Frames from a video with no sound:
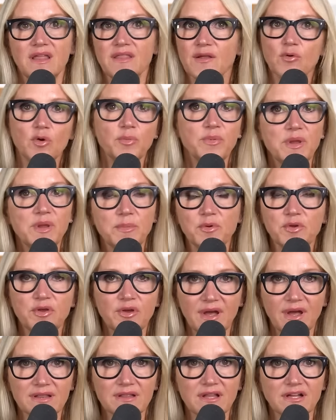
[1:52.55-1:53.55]
There were people
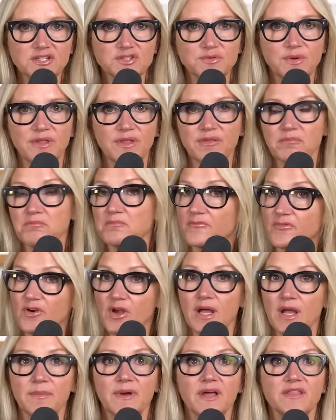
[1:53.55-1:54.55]
you had lunch with,
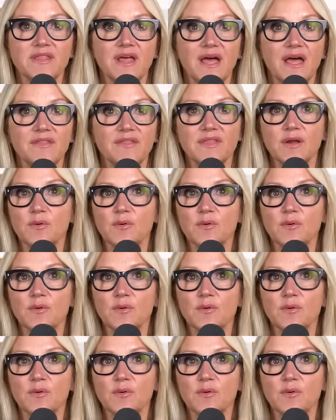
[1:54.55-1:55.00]
forgot about that.